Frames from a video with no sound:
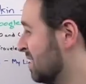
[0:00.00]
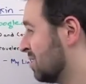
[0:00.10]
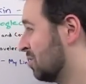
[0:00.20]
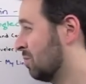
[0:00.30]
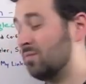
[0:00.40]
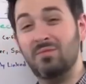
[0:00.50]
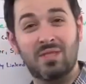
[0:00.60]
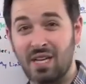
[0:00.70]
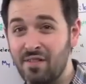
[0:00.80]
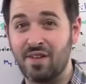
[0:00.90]
So
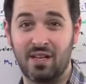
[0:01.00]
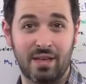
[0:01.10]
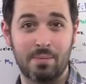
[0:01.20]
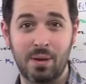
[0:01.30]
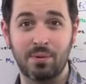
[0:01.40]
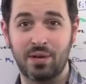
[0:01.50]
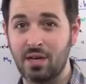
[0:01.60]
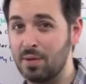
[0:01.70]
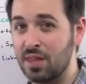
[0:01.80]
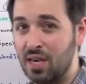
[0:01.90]
definitely people need
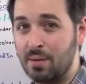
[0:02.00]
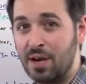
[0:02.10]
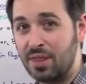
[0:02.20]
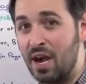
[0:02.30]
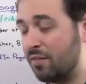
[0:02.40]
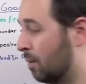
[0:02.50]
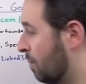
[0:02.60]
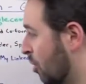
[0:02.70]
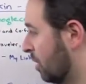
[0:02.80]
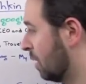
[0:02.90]
to be thinking about that from a
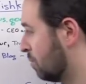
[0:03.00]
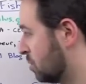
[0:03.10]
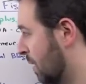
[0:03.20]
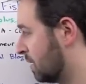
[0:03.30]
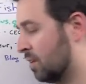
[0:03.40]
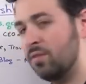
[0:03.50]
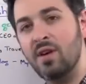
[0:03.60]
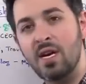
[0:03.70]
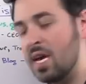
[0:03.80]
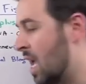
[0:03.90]
marketing perspective.
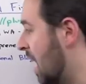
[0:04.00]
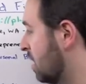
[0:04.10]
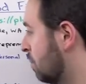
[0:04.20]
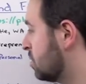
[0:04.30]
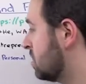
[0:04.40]
And number